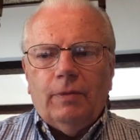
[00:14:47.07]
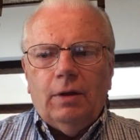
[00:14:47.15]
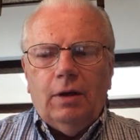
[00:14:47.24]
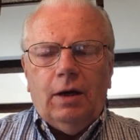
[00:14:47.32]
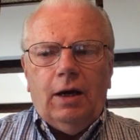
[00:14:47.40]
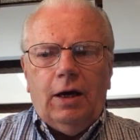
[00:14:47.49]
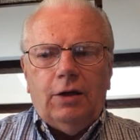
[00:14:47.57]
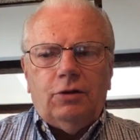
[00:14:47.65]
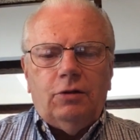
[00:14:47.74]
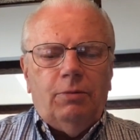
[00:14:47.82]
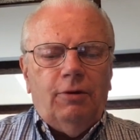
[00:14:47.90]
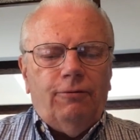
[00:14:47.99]
it has
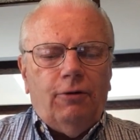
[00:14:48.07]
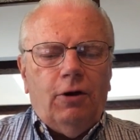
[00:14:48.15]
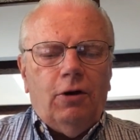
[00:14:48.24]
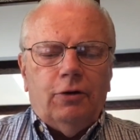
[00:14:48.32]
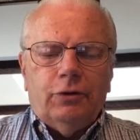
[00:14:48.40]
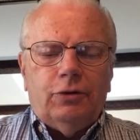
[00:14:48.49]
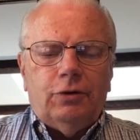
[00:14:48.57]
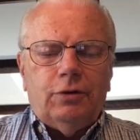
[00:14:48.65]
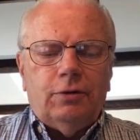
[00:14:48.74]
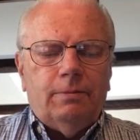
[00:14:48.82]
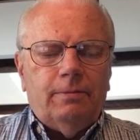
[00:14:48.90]
to be false.